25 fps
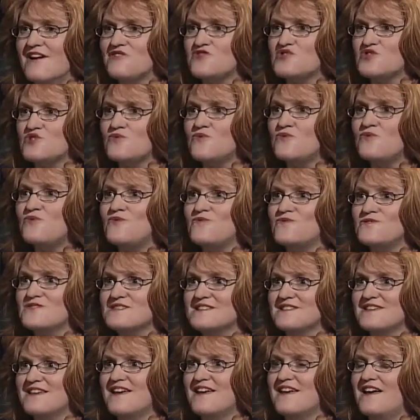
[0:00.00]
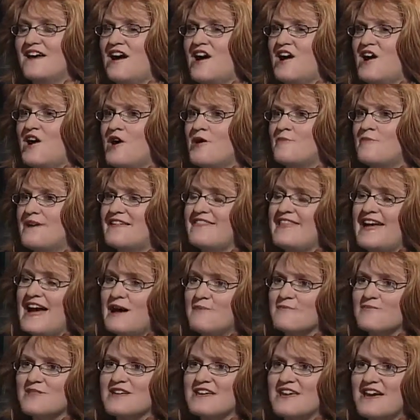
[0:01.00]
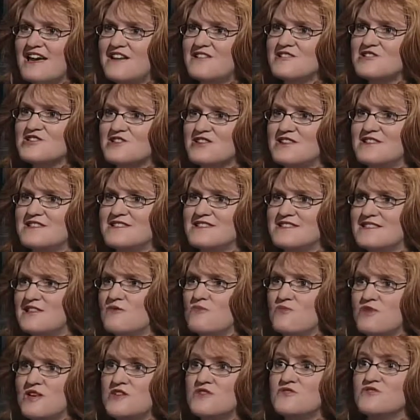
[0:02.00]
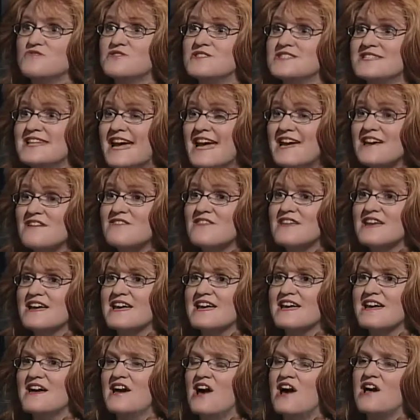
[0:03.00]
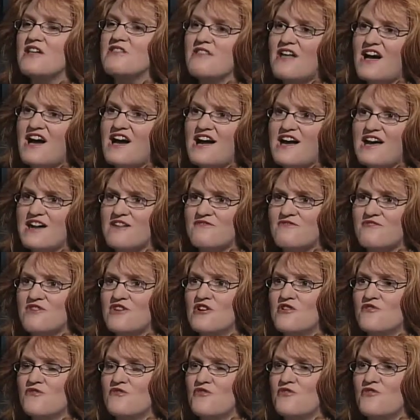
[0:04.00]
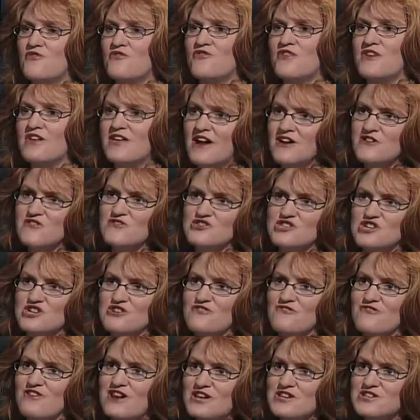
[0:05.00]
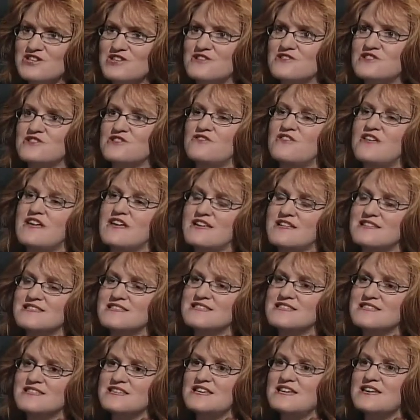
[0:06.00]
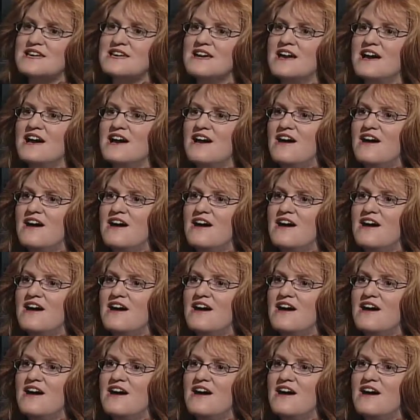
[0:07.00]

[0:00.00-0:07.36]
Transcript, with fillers: tools um, and applications that we use daily alive for the younger generation so they can see